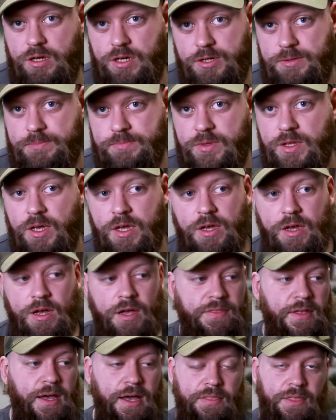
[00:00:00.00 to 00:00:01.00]
um,
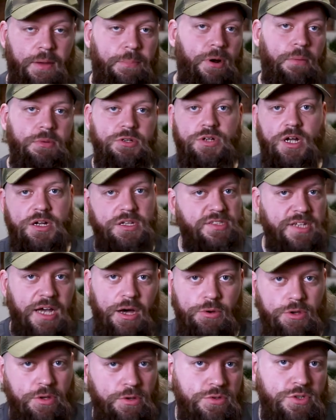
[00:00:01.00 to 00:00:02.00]
and they're they're probably trying to
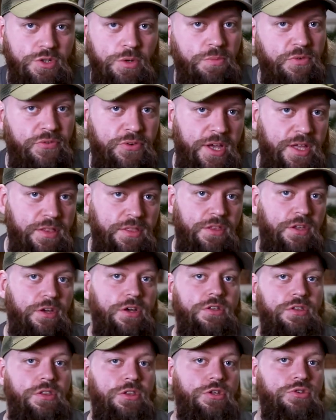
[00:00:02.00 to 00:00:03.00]
sell you something
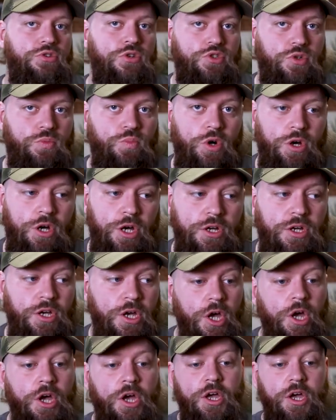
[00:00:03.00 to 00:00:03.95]
that, that doesn't work.